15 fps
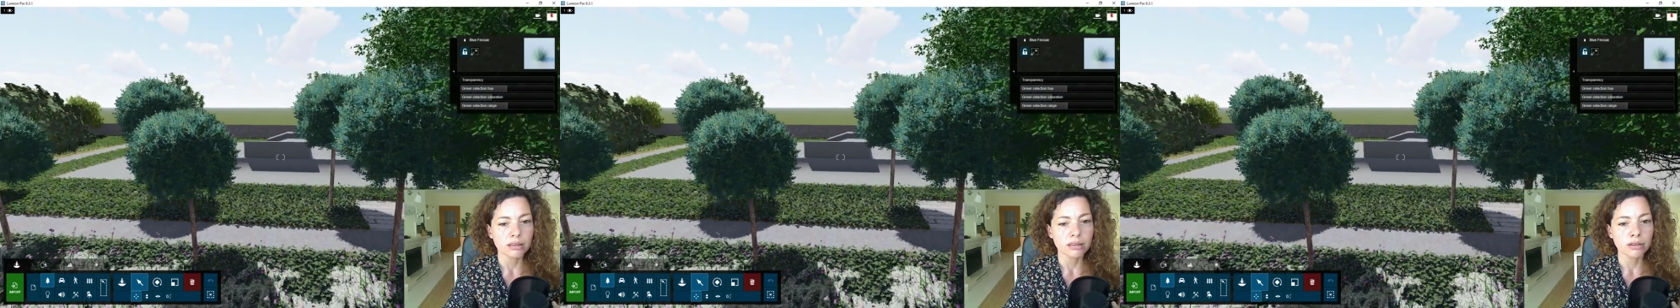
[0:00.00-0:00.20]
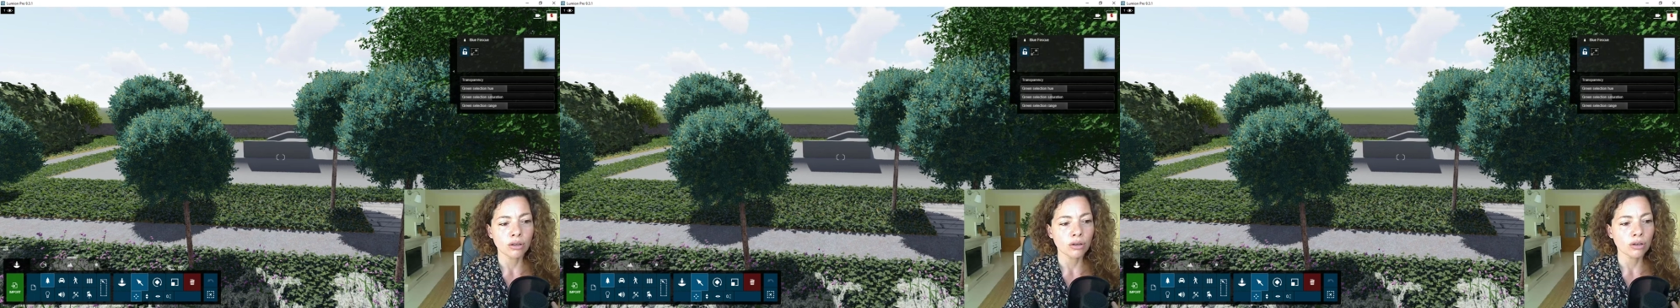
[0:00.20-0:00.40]

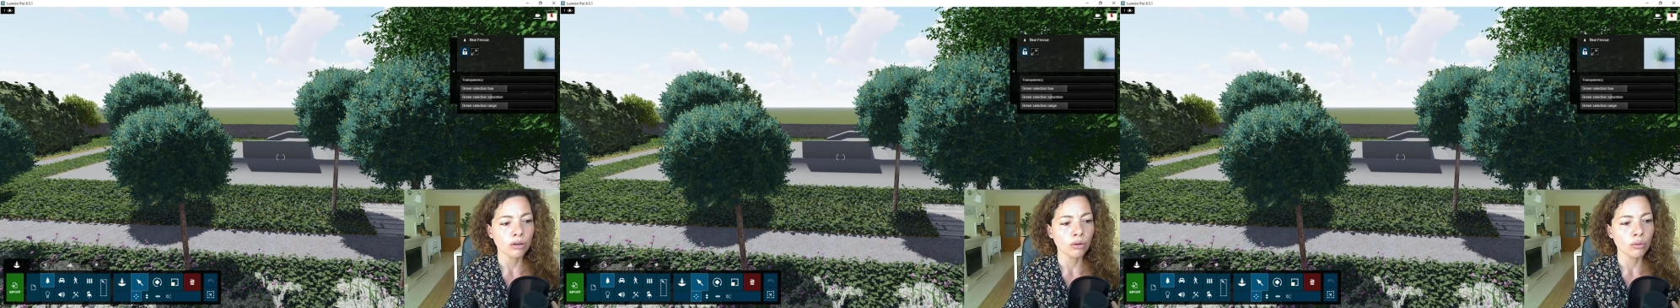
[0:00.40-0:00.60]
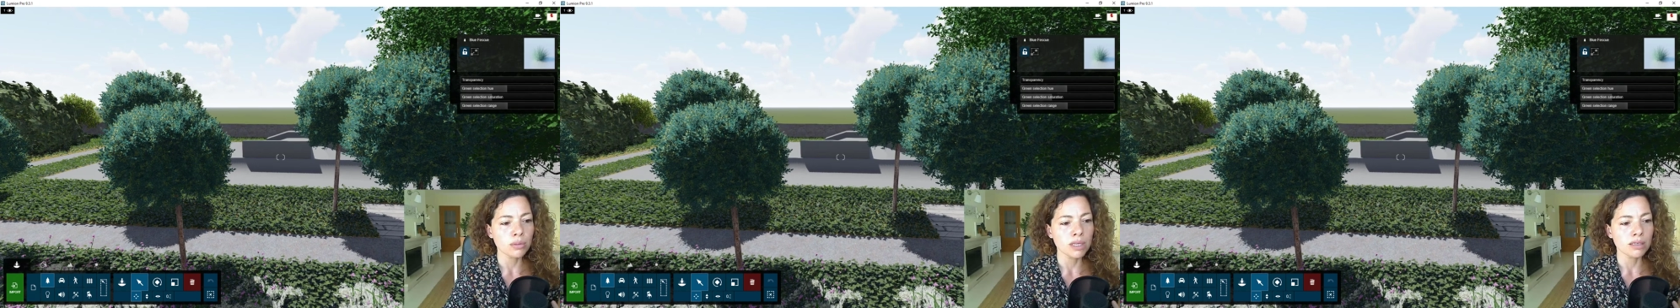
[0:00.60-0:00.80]
your
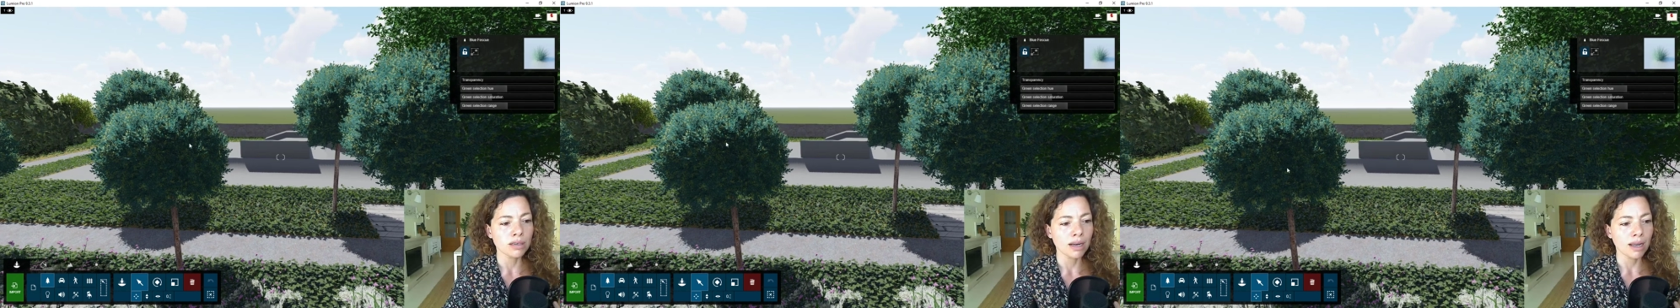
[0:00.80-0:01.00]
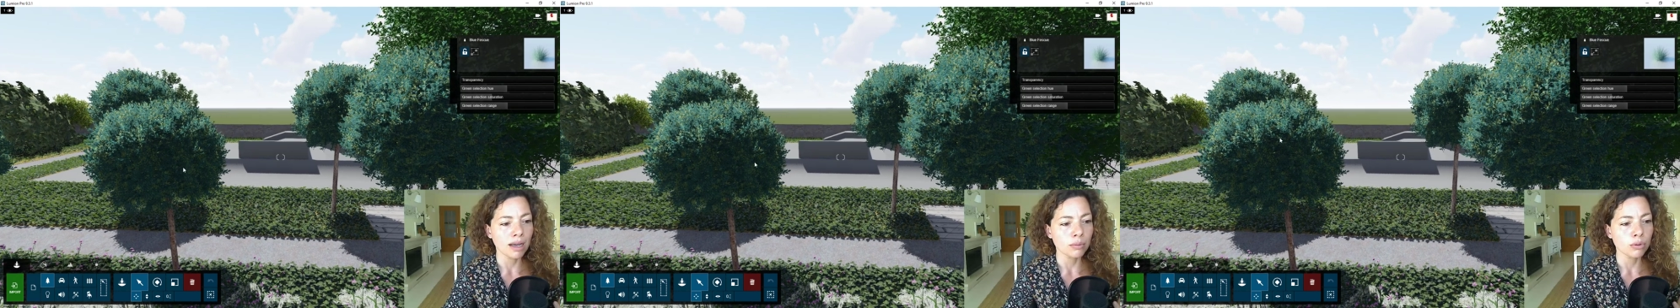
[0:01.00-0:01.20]

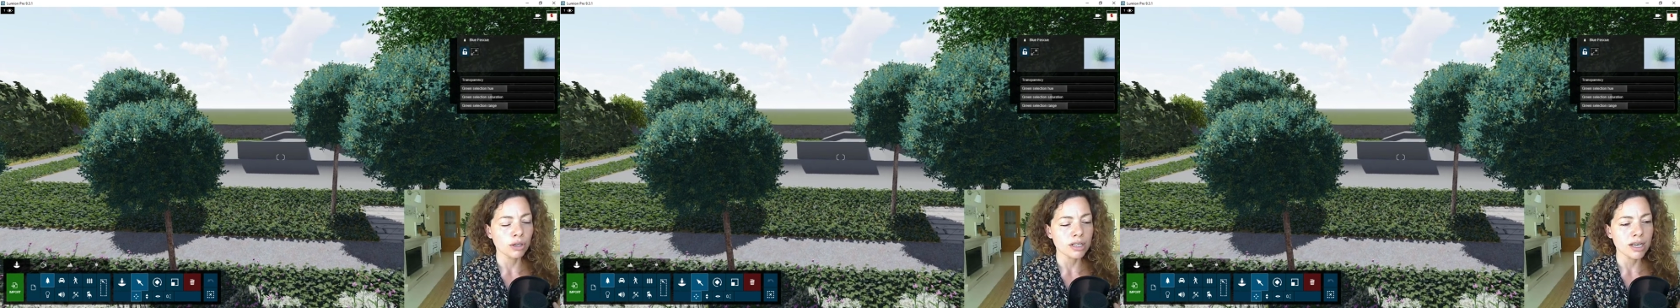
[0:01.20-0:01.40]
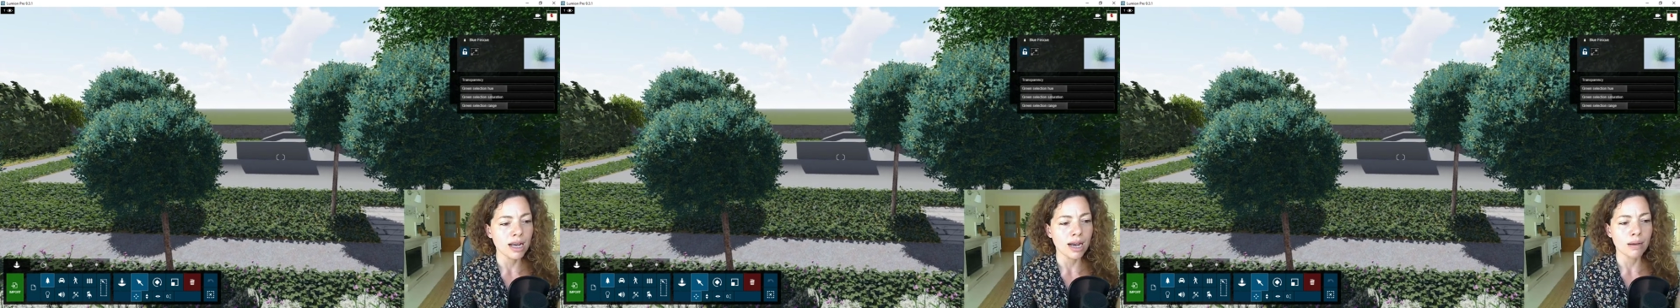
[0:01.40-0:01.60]
Lumion
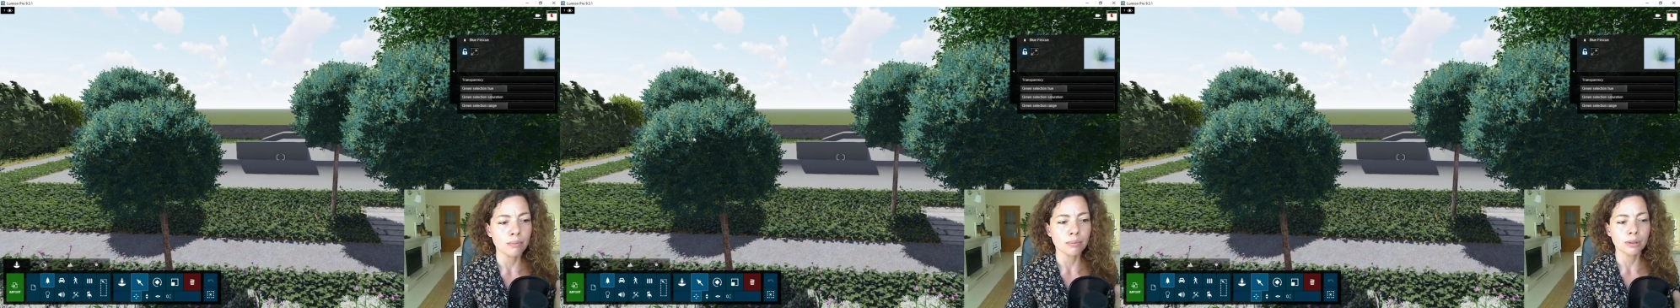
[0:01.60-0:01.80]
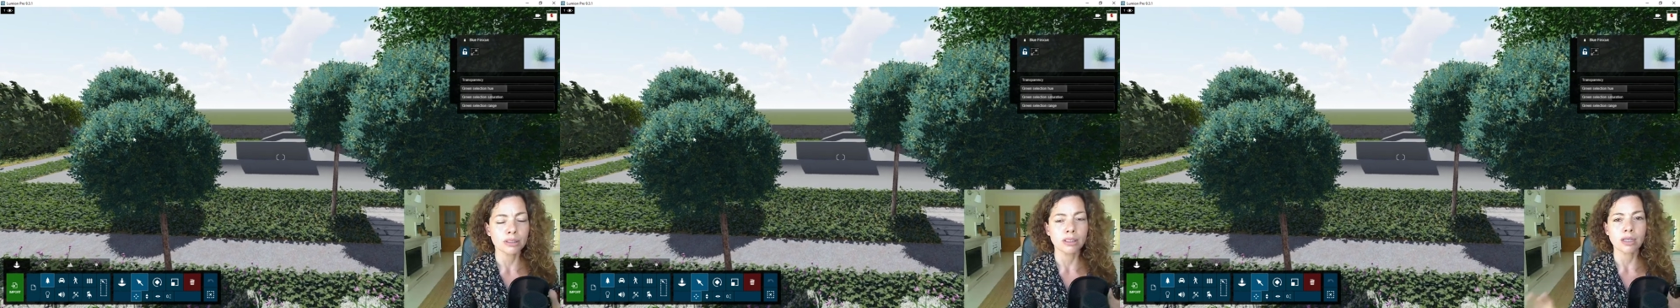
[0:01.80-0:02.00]
library, I'm
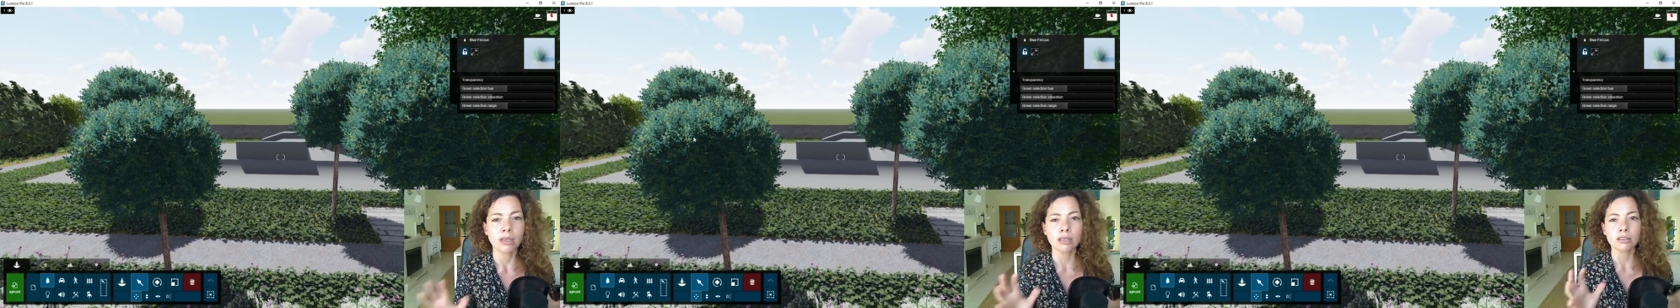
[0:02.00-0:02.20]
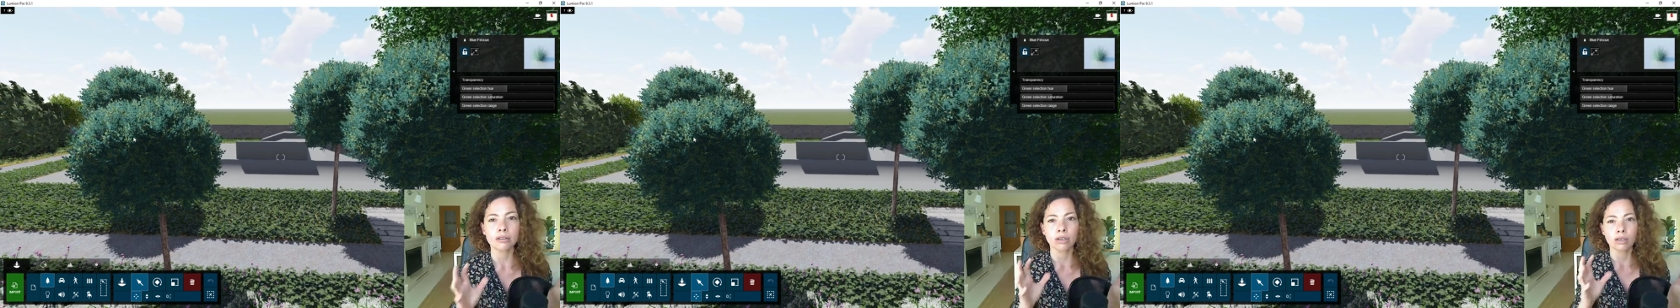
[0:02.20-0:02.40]

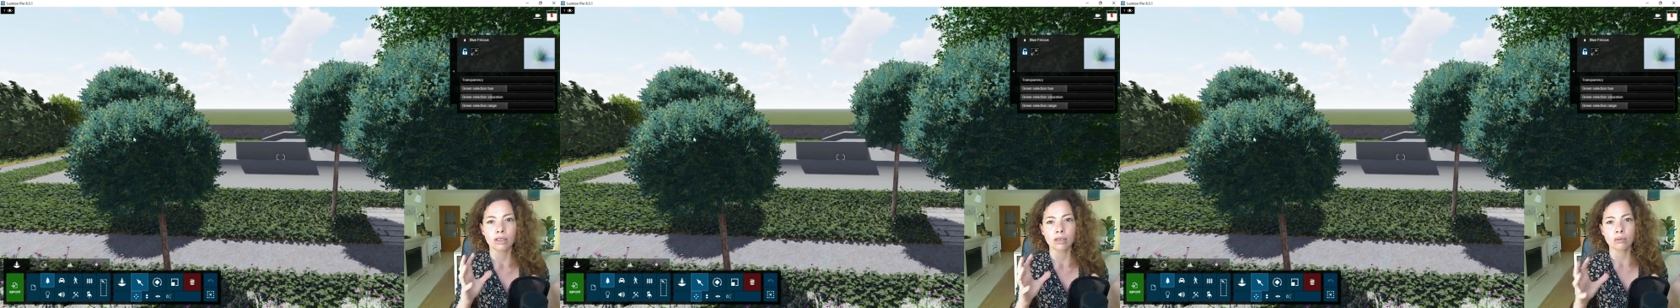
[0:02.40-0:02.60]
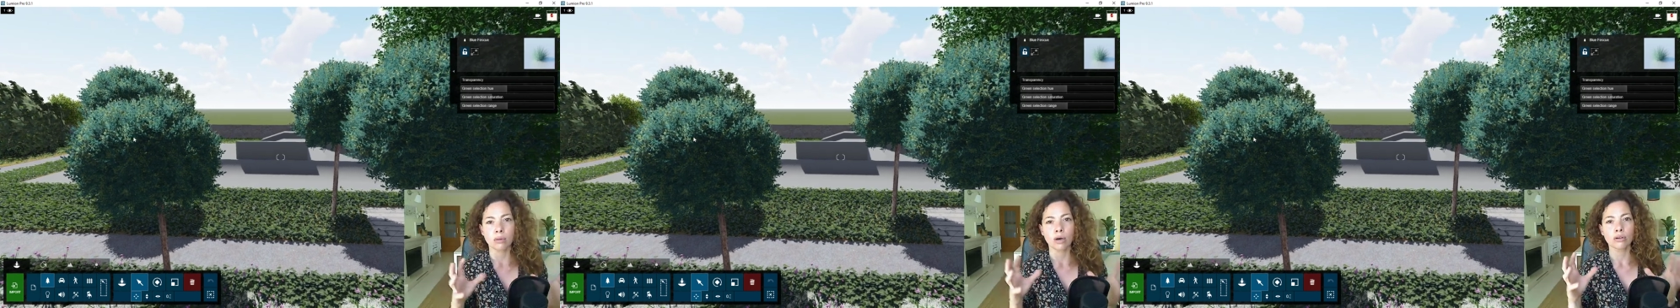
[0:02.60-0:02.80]
particularly
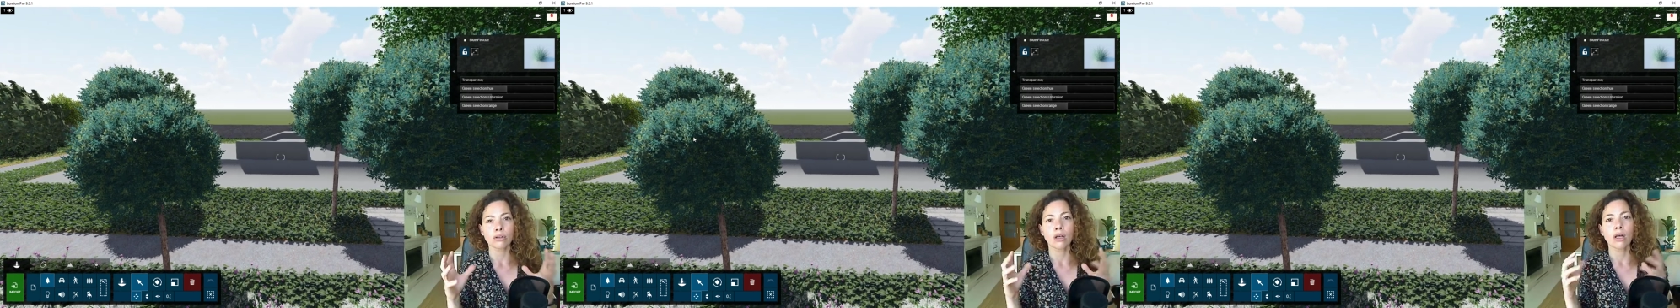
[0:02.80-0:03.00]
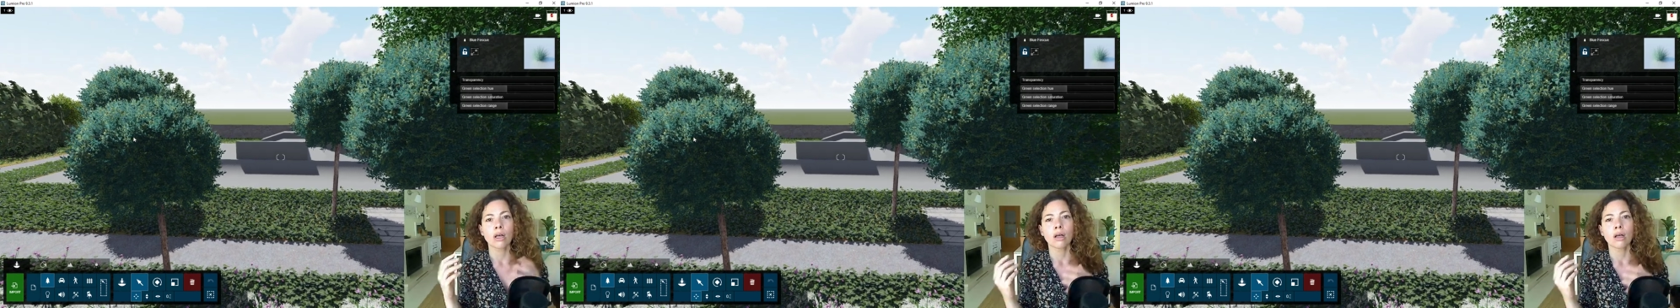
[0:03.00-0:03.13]
talking about